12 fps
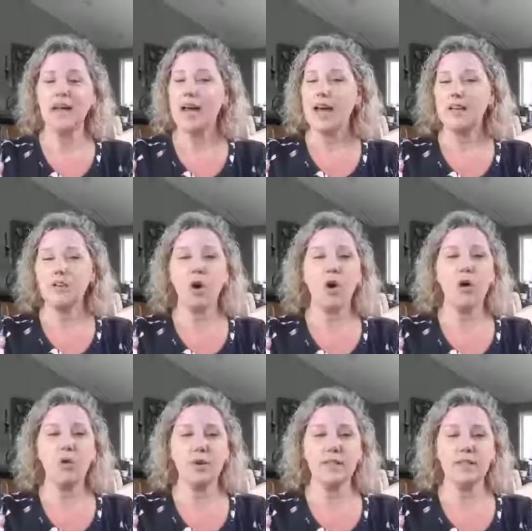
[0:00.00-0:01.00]
And as
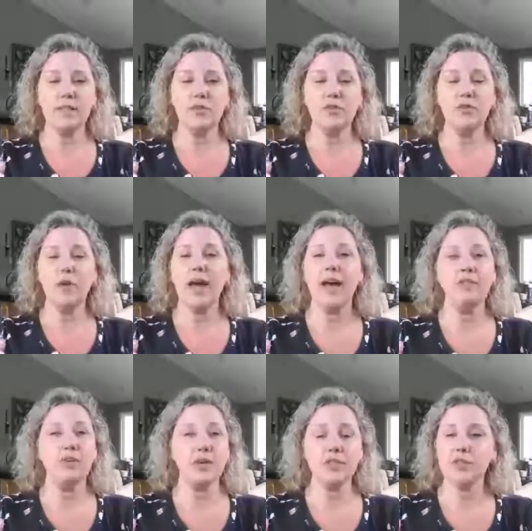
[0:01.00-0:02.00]
always, if you have
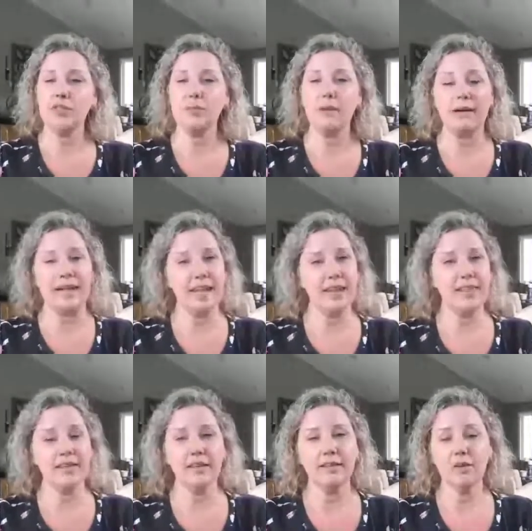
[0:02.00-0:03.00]
questions about
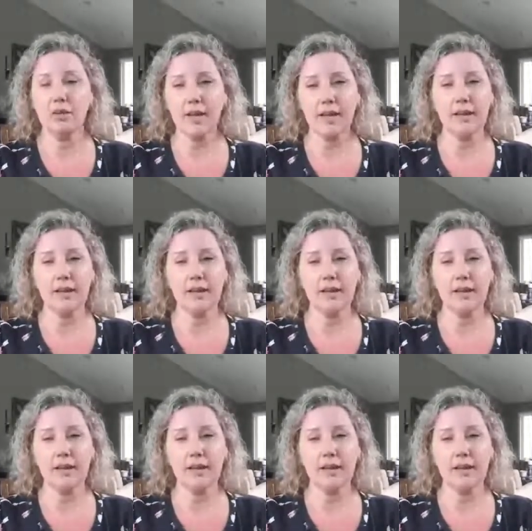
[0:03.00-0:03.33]
anything, go ahead